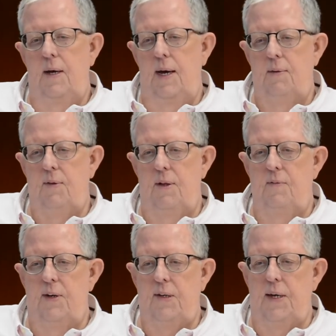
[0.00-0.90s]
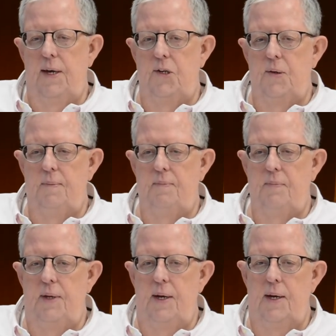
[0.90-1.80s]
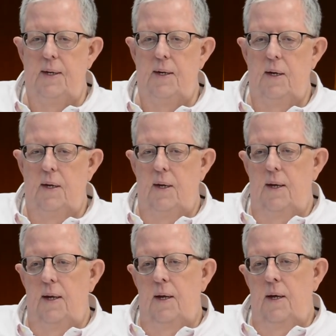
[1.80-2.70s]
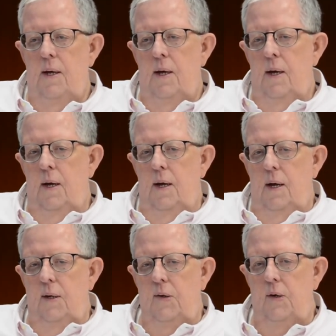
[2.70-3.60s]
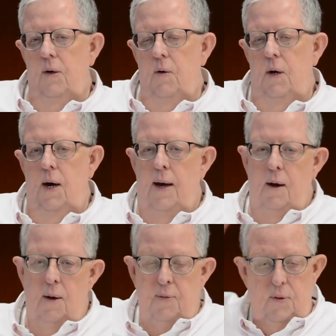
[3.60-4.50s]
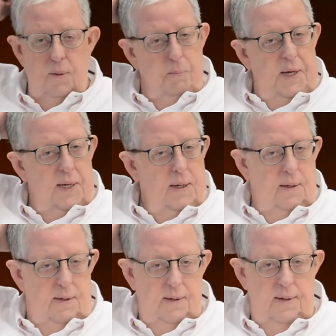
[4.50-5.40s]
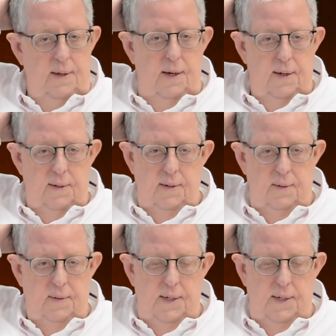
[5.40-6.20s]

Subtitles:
after the investigation. And so I offered to bid, and